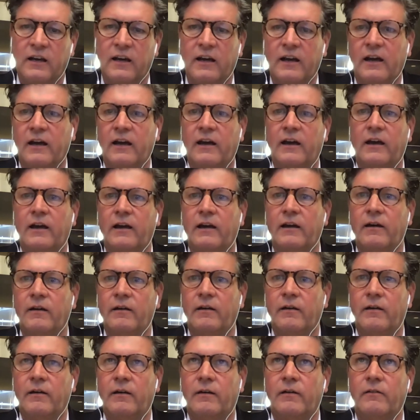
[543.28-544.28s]

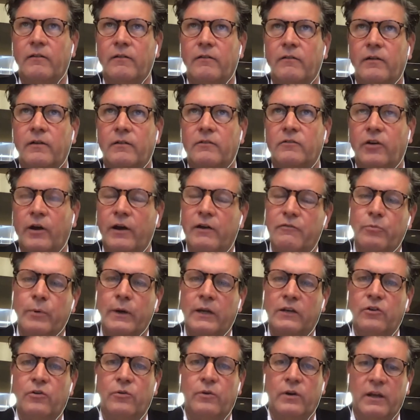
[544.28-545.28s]
so if
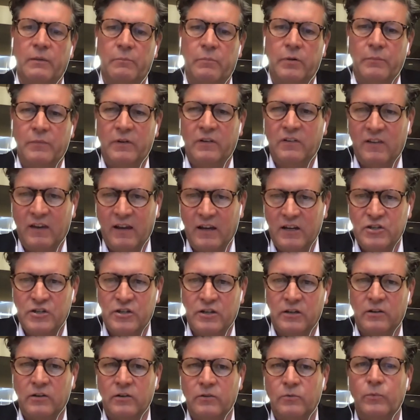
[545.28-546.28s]
we do an
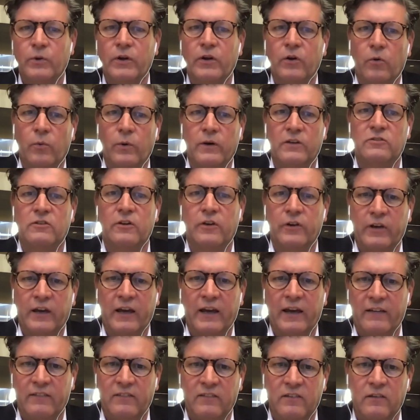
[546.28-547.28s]
implementation, we always look
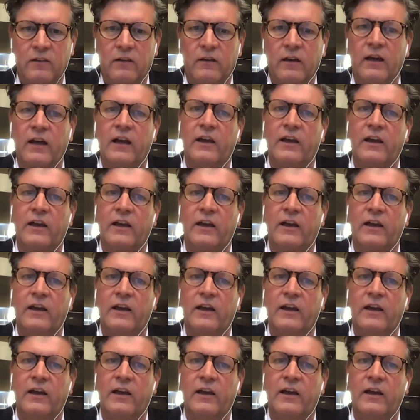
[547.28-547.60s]
at